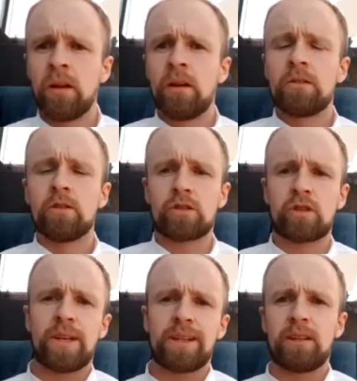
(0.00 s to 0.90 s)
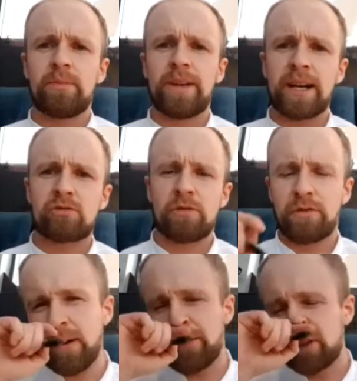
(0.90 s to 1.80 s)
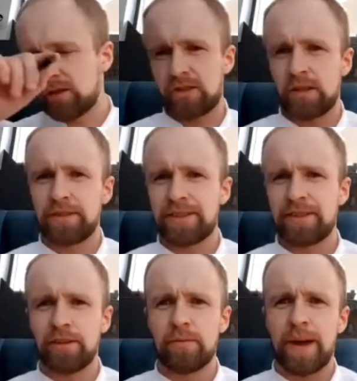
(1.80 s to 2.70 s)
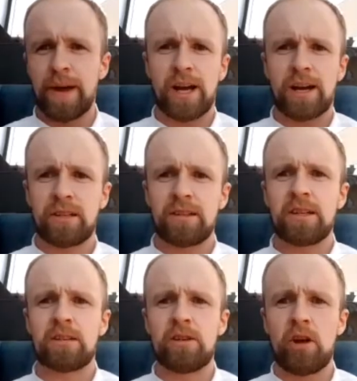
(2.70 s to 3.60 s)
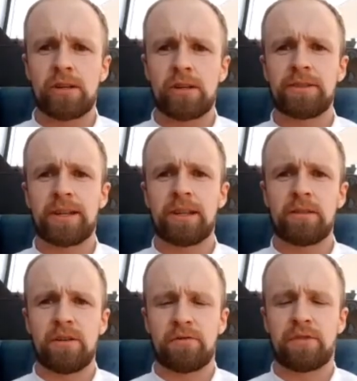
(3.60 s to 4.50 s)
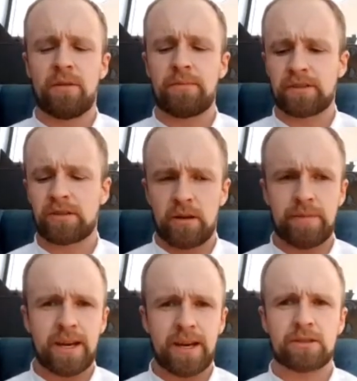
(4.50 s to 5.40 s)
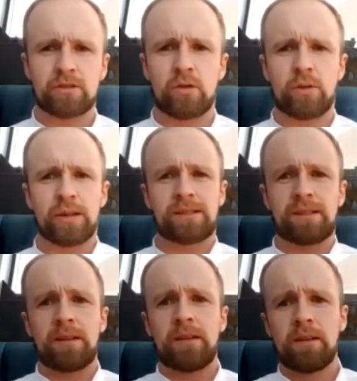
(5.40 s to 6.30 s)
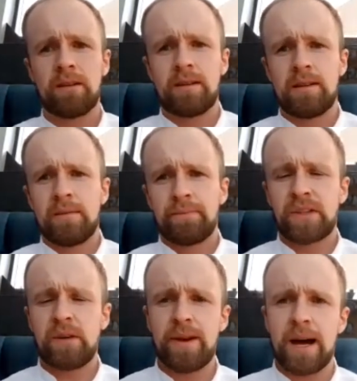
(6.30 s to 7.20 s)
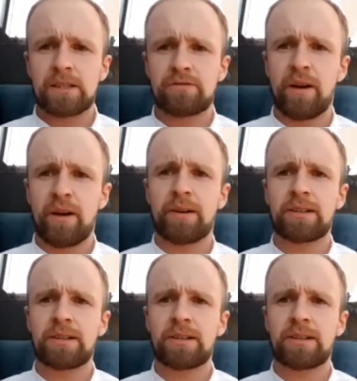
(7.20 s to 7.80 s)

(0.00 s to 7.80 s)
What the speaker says: You also need a little bit extra flour for dusting on the bench. As you need in the gnocchi, you'll need a little bit of flour because it's going to make your hands go quite sticky. Keep your hands floured and keep